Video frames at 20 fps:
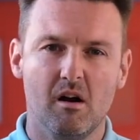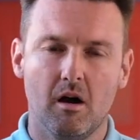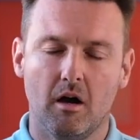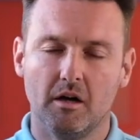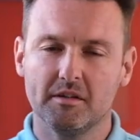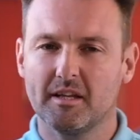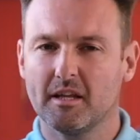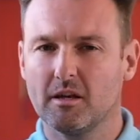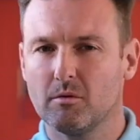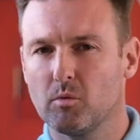
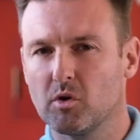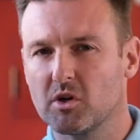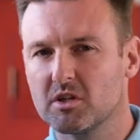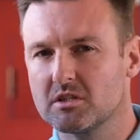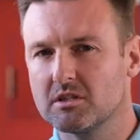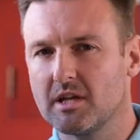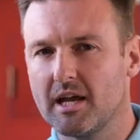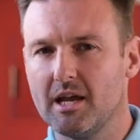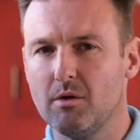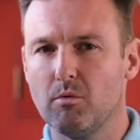I didn't want to
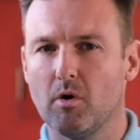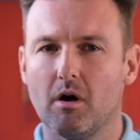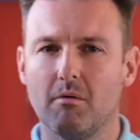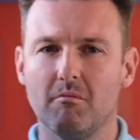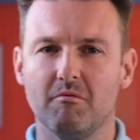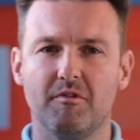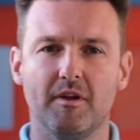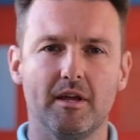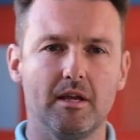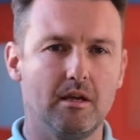say what
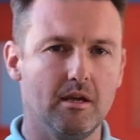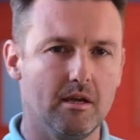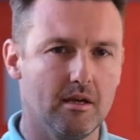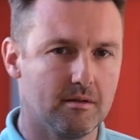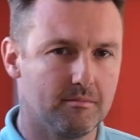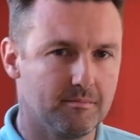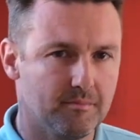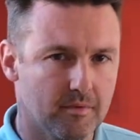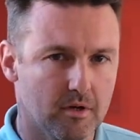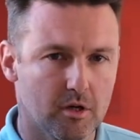I'm
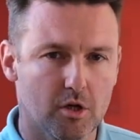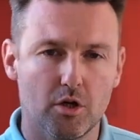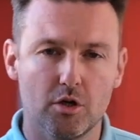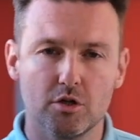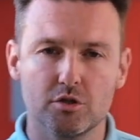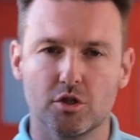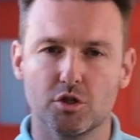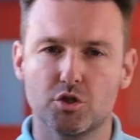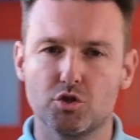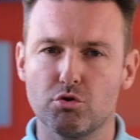thinking
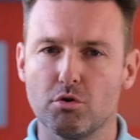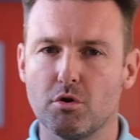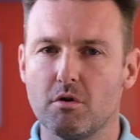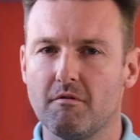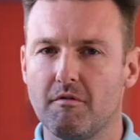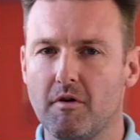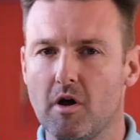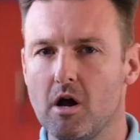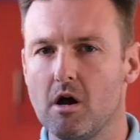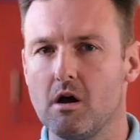because the
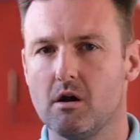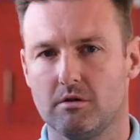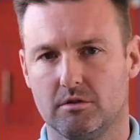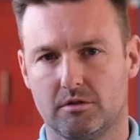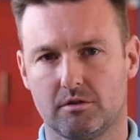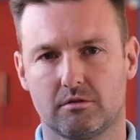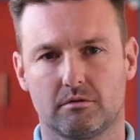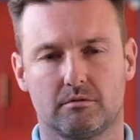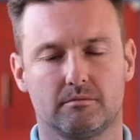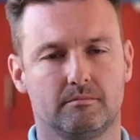truth
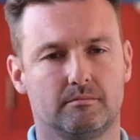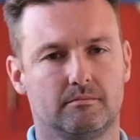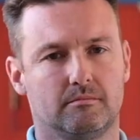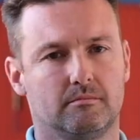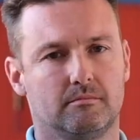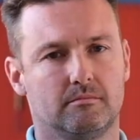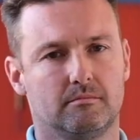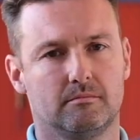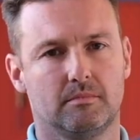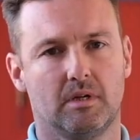hurts.
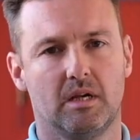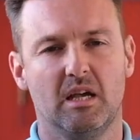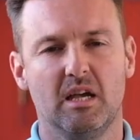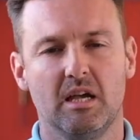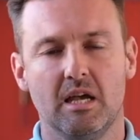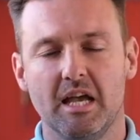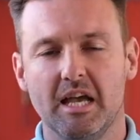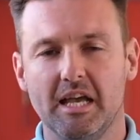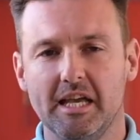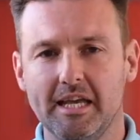
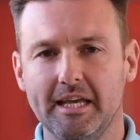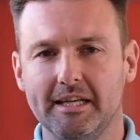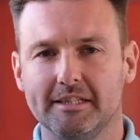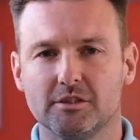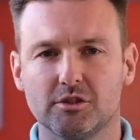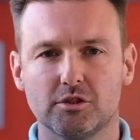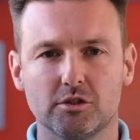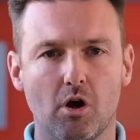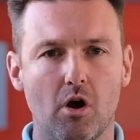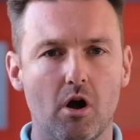
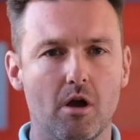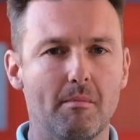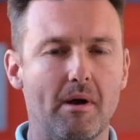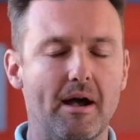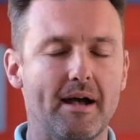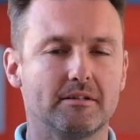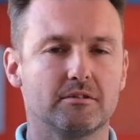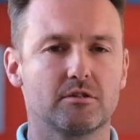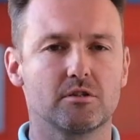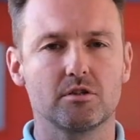Each time I
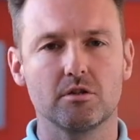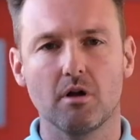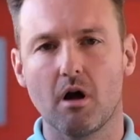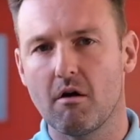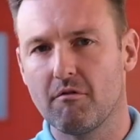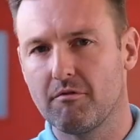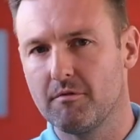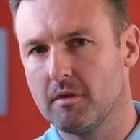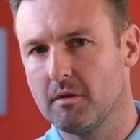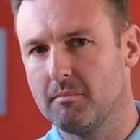had to
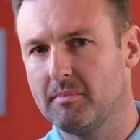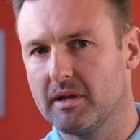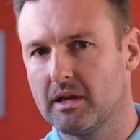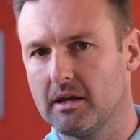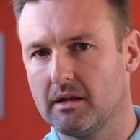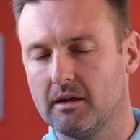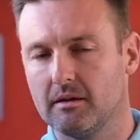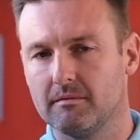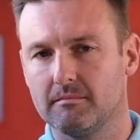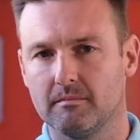start from the
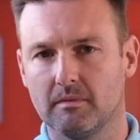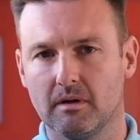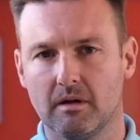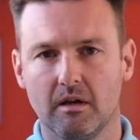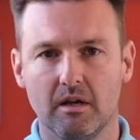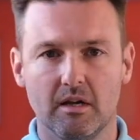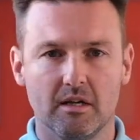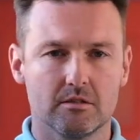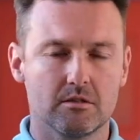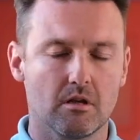beginning
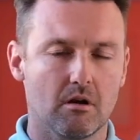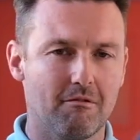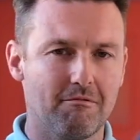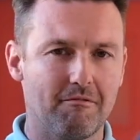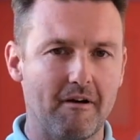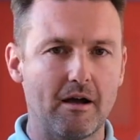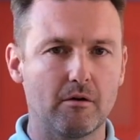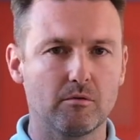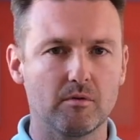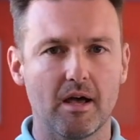till I
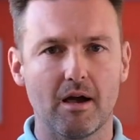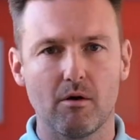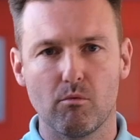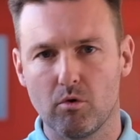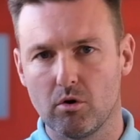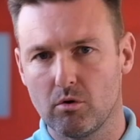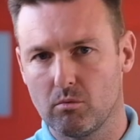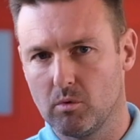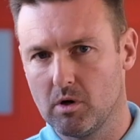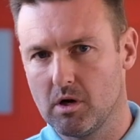found out
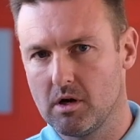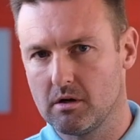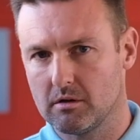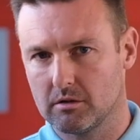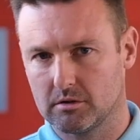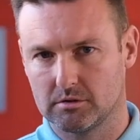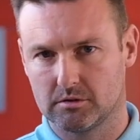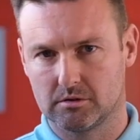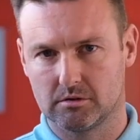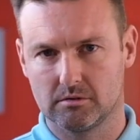what
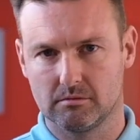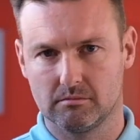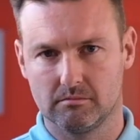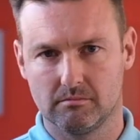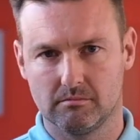works.